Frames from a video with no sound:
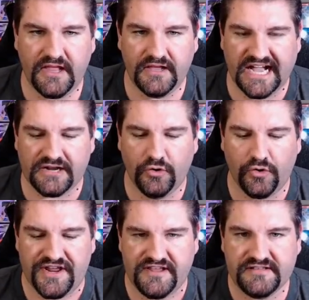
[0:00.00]
Got
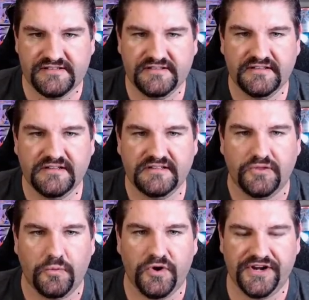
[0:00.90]
Gordy.
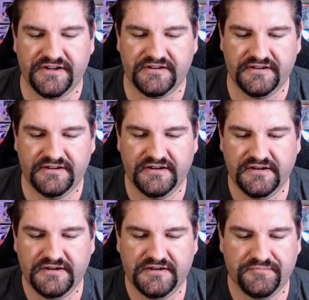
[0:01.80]
The one,
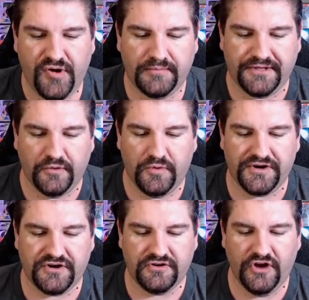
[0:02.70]
probably the
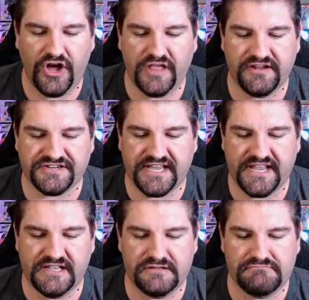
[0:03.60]
one. Oh, there's a
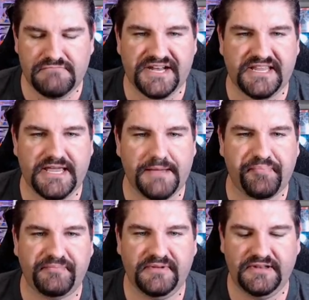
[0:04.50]
little
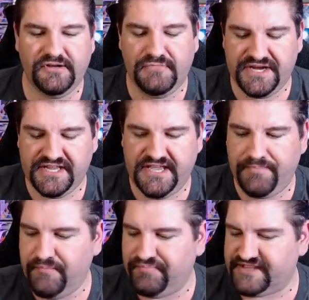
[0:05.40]
Mudkip. Little Mudkip.
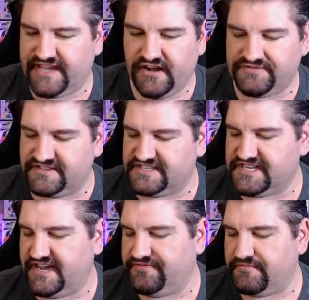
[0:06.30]
I'll put that off to the
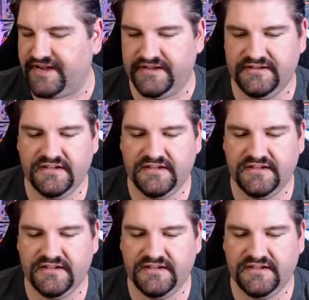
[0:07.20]
side for my